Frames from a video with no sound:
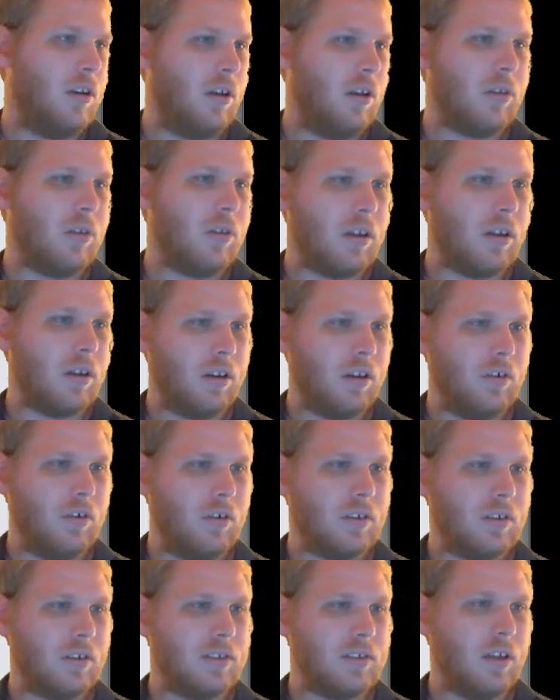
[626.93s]
Okay, and you
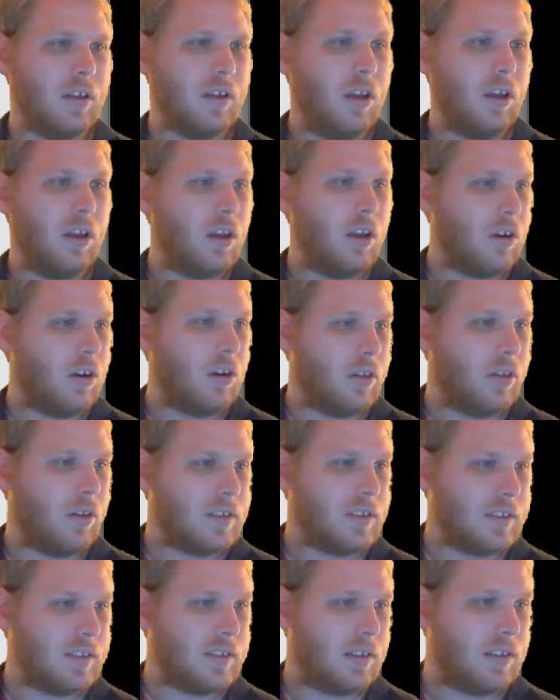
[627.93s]
can see,
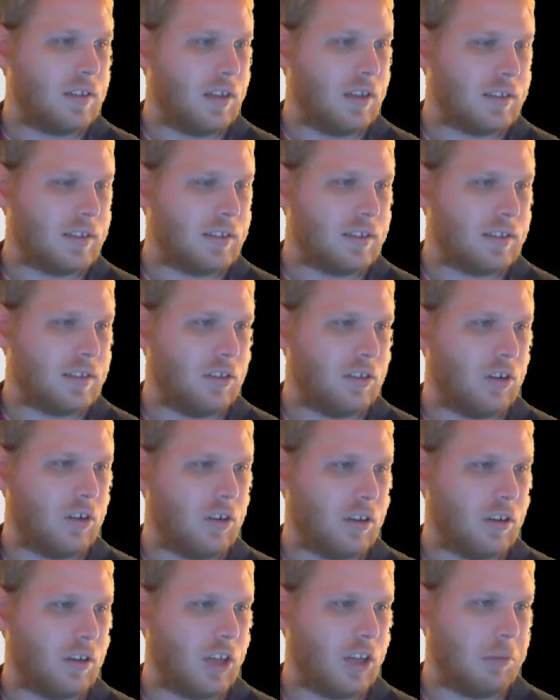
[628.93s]
this is the
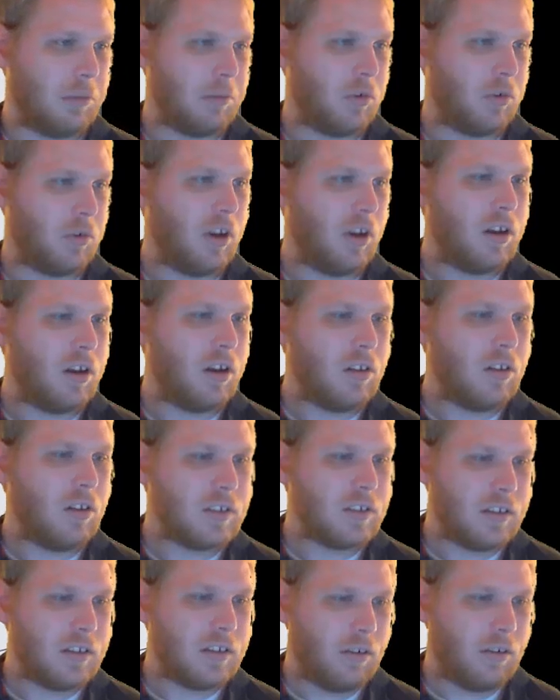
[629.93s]
drawing that came through, and it looks
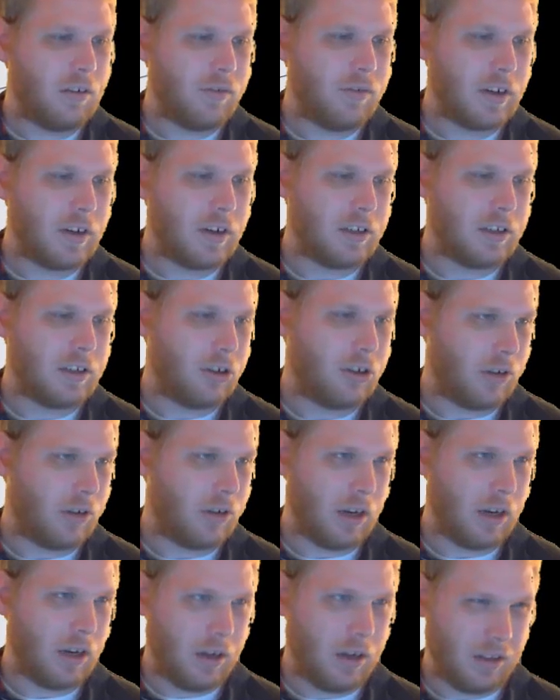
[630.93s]
a little funny here, right?